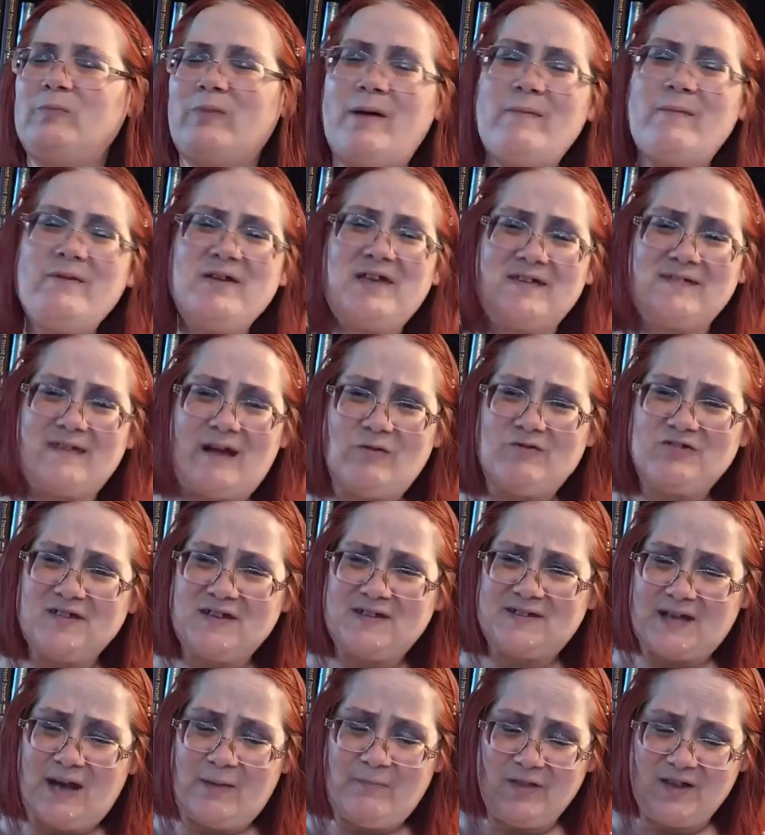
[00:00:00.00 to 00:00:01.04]
Probably because I was
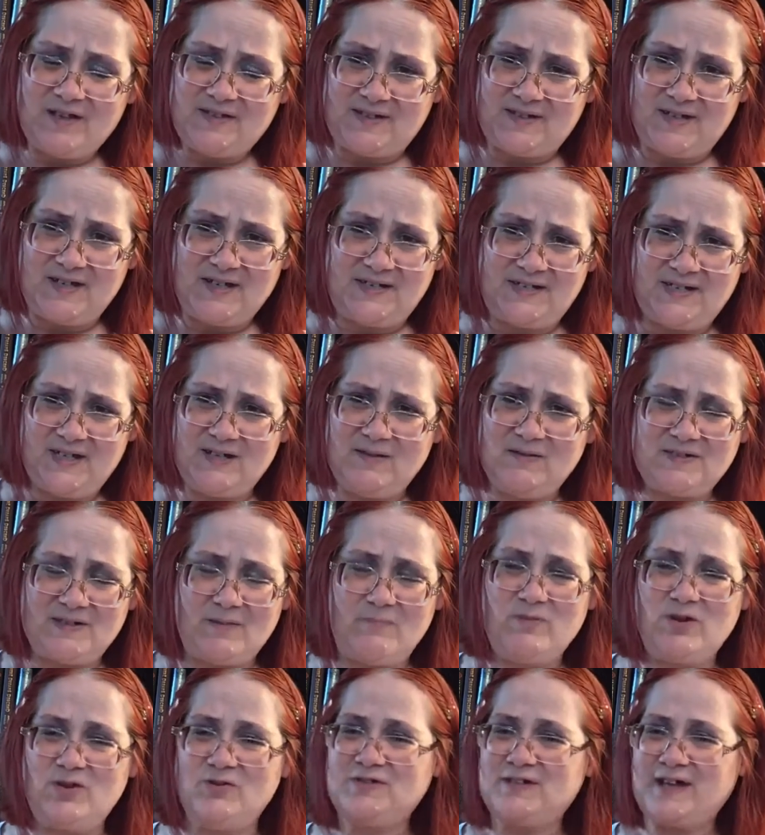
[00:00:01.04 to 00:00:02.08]
li I'm listening to
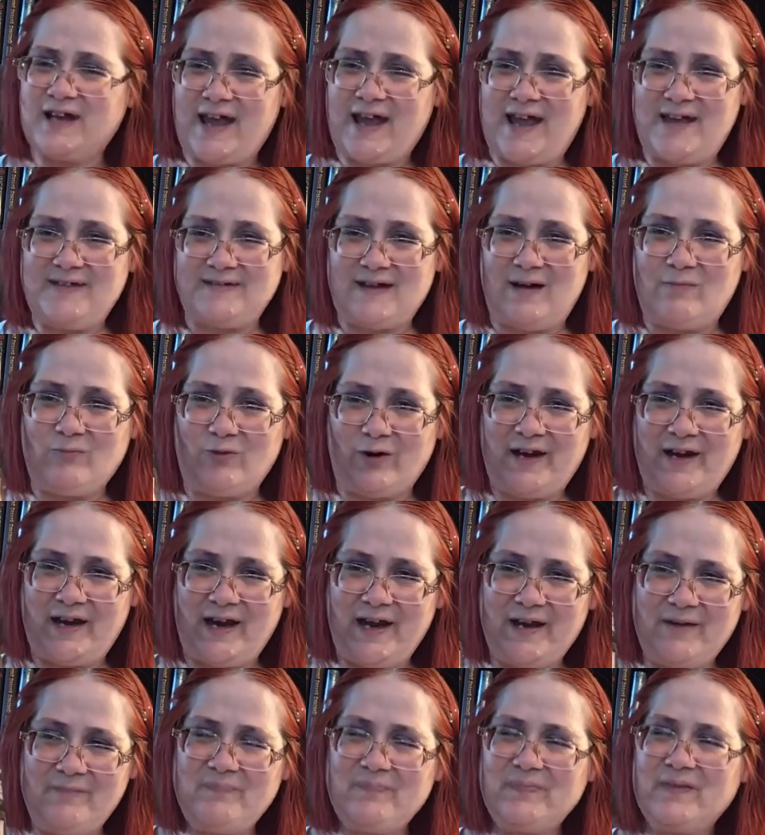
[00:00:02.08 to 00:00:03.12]
some music as I'm
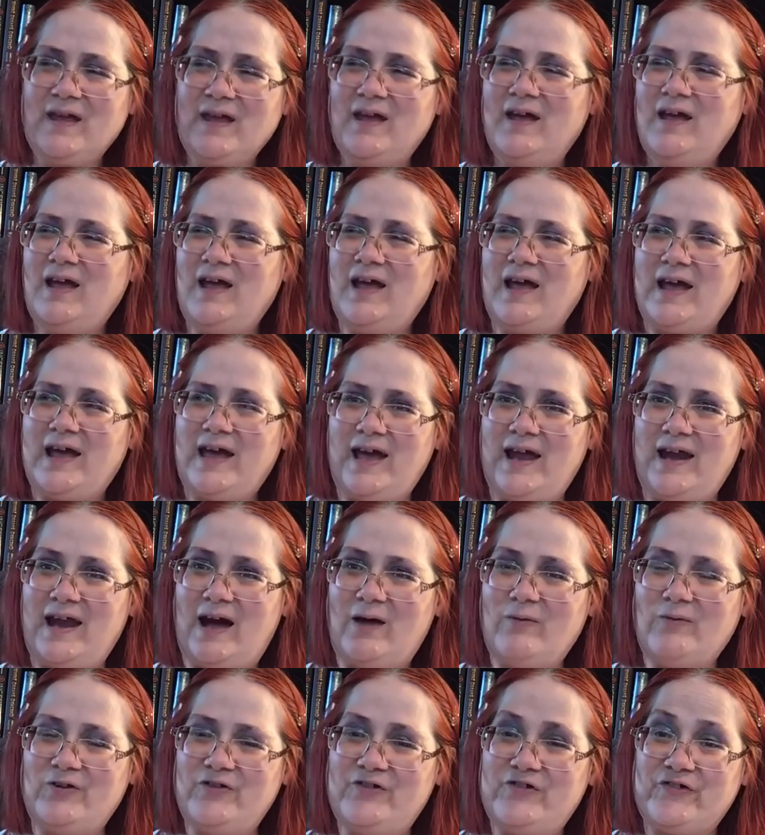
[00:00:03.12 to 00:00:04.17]
reading, and I
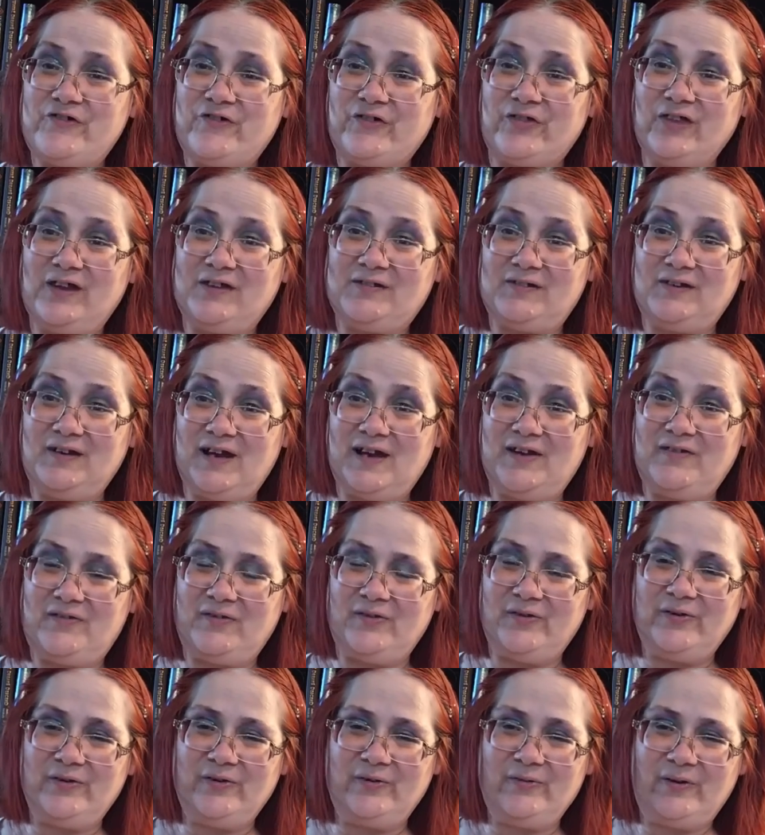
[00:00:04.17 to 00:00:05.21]
was listening
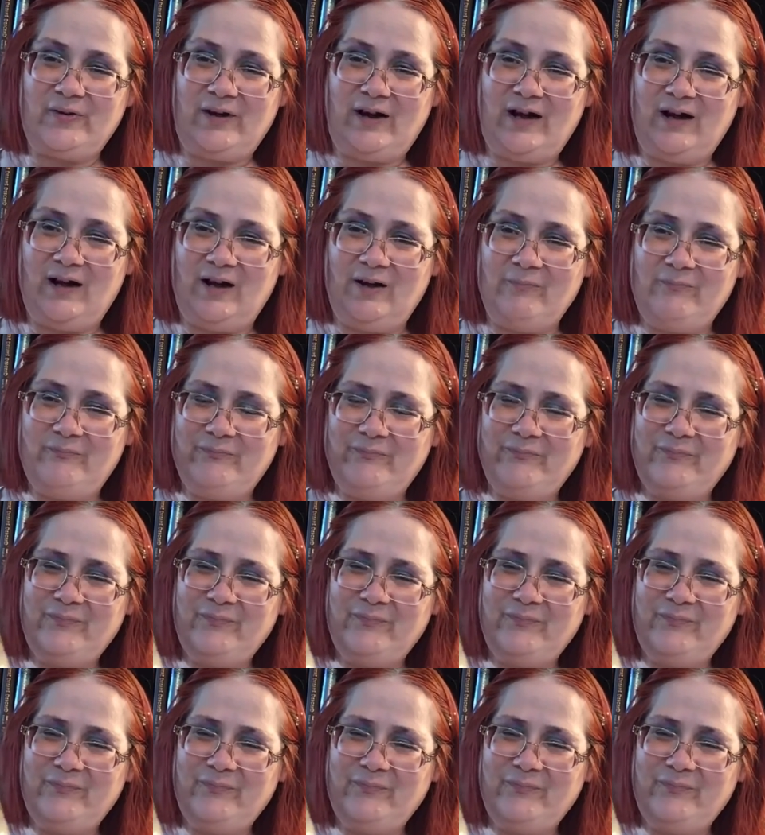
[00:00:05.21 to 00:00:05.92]
to um,